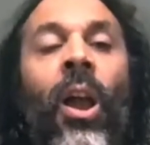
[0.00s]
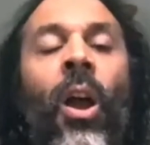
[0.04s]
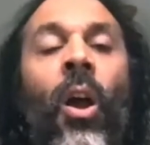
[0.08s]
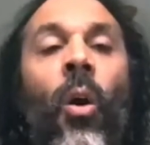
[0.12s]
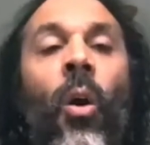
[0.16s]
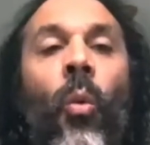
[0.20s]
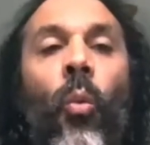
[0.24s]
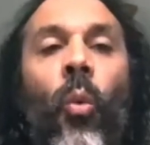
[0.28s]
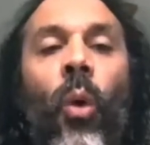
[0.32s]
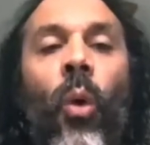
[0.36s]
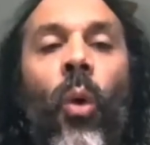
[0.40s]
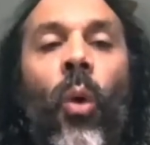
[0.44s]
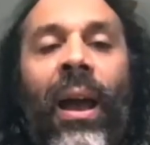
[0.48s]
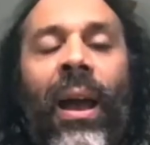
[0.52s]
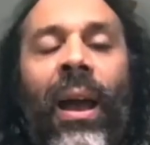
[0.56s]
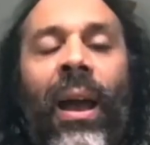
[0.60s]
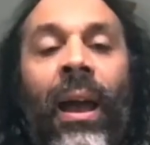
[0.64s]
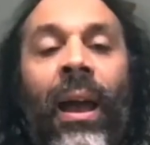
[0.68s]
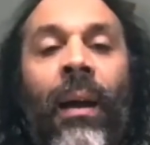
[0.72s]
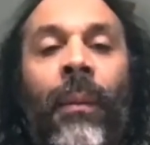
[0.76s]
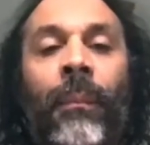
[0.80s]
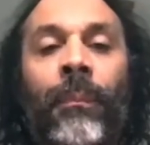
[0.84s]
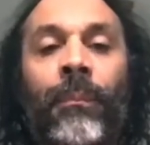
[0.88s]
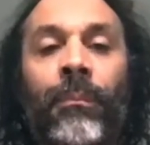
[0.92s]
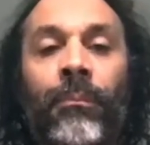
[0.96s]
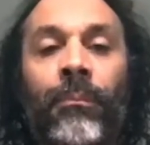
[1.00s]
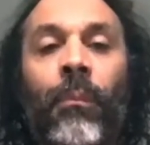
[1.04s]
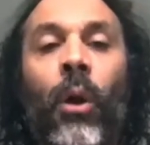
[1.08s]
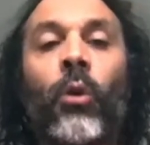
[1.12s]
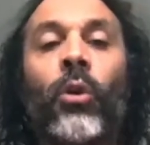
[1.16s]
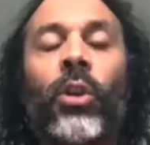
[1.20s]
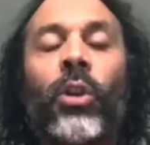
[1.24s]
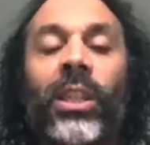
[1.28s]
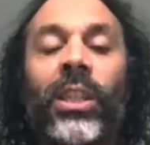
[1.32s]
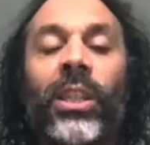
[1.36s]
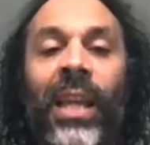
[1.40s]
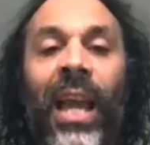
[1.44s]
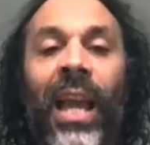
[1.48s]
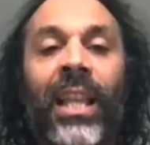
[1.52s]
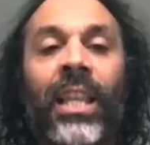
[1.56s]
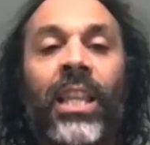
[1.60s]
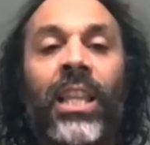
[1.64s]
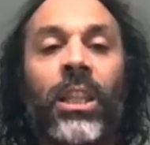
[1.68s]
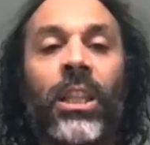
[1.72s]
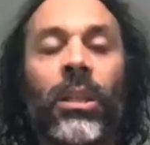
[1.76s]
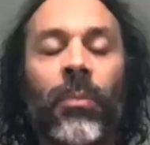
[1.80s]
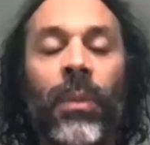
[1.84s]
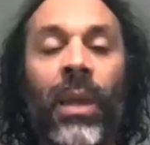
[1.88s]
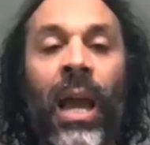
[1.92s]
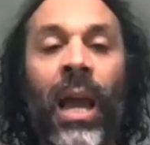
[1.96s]
where most tends to
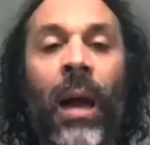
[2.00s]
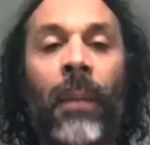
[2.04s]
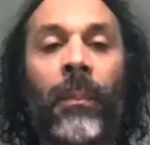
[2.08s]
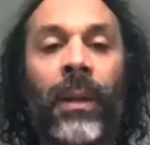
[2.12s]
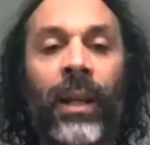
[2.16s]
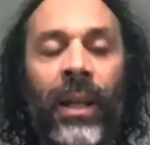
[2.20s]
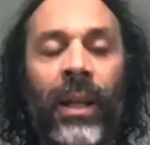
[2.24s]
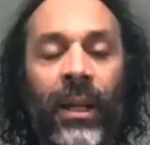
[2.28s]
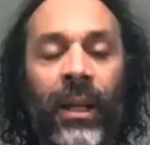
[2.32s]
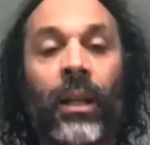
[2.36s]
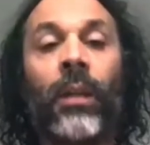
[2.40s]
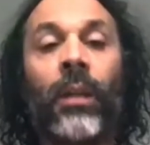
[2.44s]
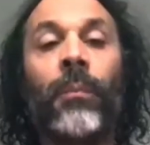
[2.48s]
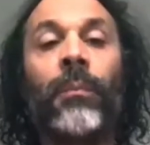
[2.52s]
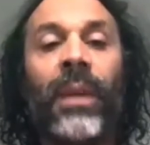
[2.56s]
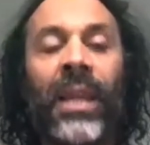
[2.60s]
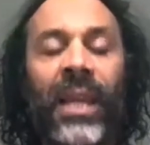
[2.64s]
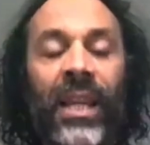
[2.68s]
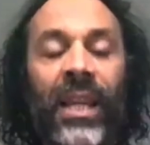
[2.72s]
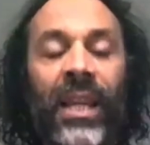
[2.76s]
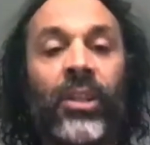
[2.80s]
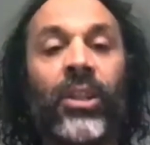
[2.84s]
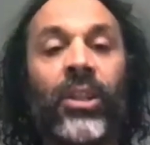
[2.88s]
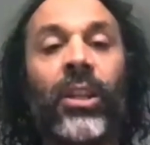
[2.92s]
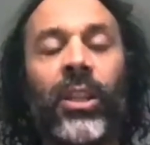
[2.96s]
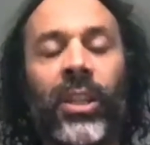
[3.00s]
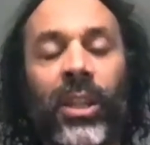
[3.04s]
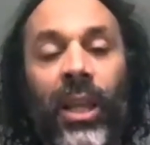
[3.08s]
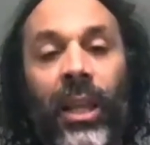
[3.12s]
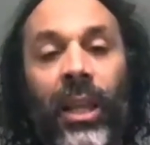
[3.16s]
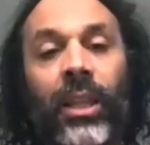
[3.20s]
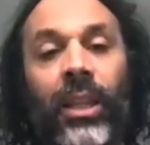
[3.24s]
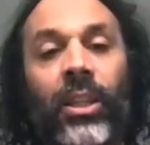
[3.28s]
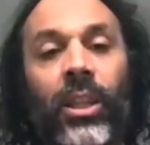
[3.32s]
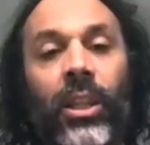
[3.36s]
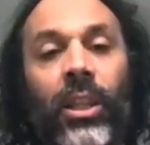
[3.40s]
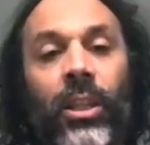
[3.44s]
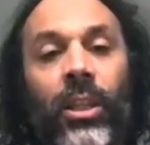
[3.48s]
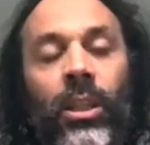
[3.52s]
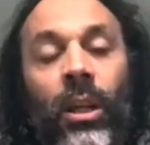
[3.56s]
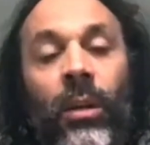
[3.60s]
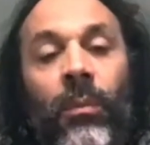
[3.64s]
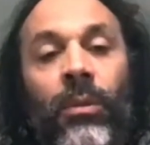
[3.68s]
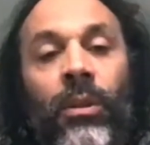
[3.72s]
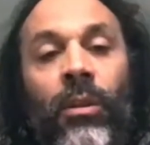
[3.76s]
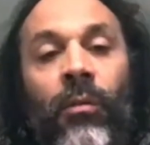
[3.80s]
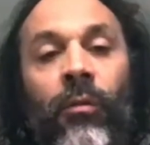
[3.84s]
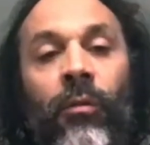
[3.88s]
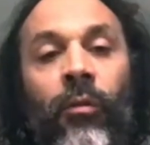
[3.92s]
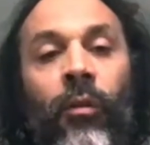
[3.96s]
be happening in an immediate sense in terms
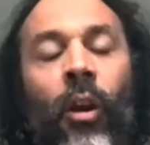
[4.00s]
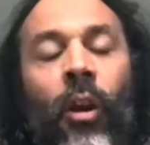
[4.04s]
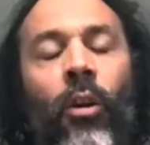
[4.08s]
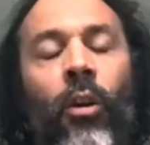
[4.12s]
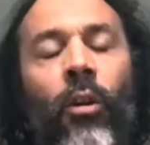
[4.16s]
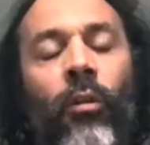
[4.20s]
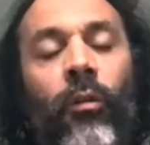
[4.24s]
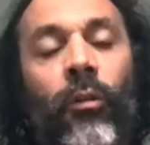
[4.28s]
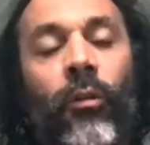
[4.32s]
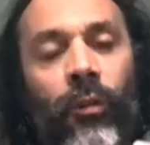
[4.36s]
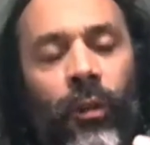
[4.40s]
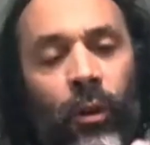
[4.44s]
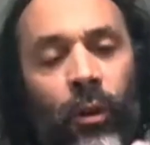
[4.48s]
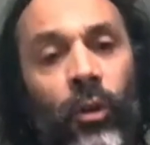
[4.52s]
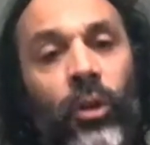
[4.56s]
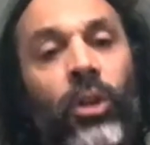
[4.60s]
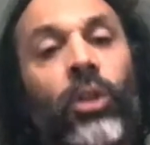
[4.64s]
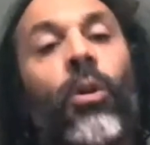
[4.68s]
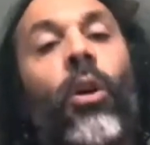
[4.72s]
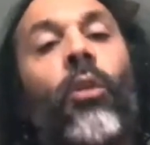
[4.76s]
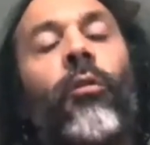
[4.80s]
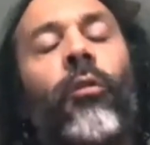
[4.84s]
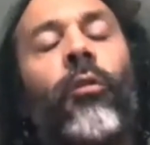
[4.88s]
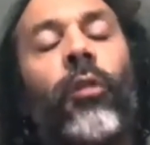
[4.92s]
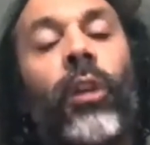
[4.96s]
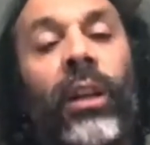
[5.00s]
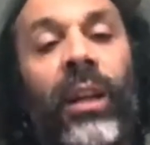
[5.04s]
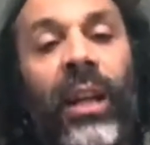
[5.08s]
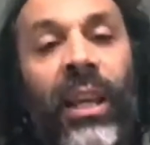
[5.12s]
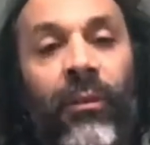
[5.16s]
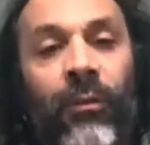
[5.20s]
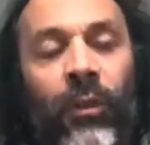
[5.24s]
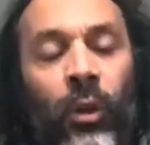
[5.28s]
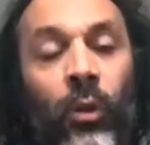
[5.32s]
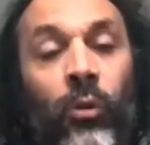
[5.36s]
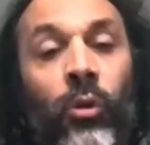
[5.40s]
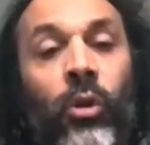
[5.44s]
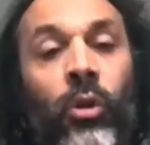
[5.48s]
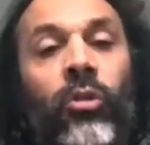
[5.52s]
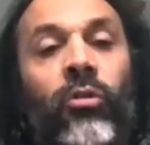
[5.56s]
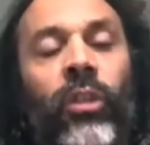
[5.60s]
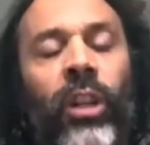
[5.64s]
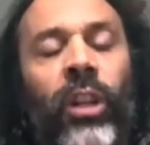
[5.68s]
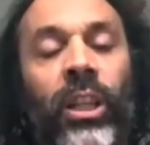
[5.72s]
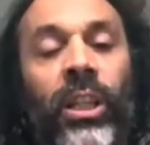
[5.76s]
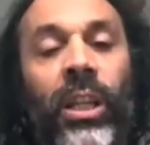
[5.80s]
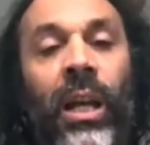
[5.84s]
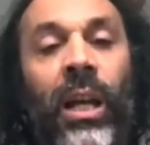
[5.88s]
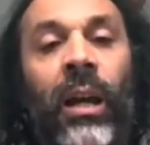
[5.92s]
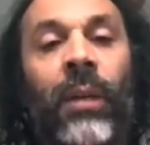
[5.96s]
of growth, and also over an evolutionary
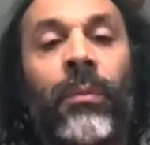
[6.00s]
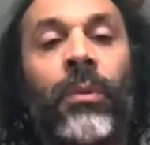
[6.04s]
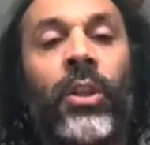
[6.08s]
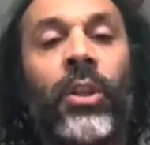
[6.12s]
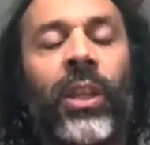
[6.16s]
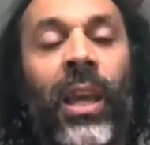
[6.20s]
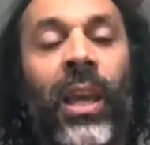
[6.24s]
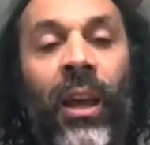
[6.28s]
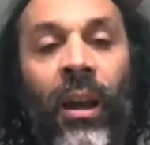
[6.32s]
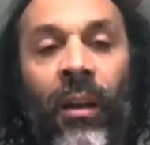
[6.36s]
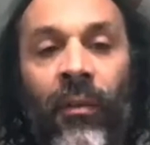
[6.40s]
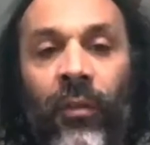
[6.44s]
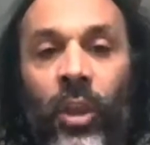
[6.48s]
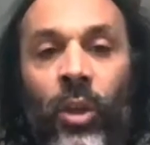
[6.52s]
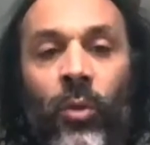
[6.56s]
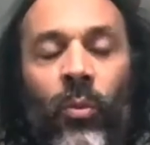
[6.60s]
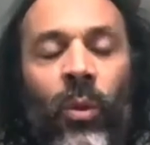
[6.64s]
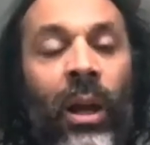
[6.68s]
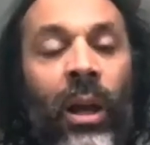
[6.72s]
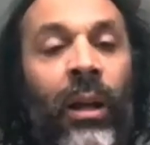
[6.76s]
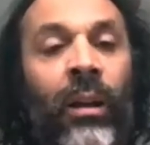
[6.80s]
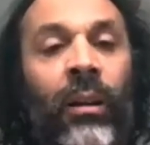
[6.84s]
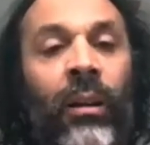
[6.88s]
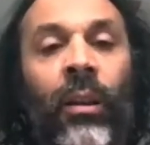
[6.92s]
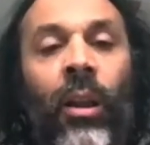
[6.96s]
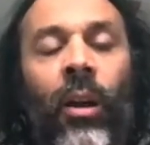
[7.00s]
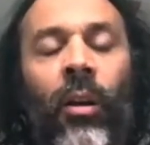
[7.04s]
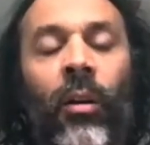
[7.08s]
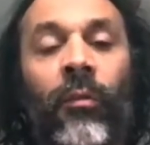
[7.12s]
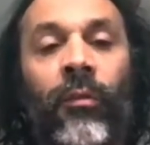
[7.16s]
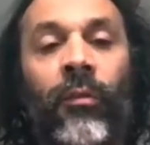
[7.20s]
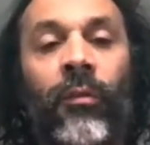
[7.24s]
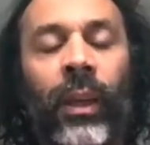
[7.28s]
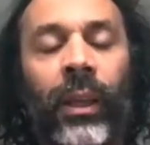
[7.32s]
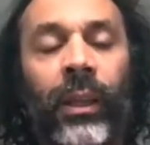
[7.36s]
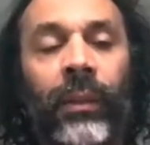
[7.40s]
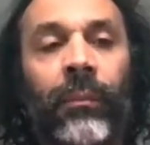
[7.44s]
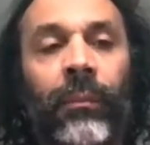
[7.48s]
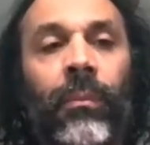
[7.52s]
timescale. It's where a lot of people.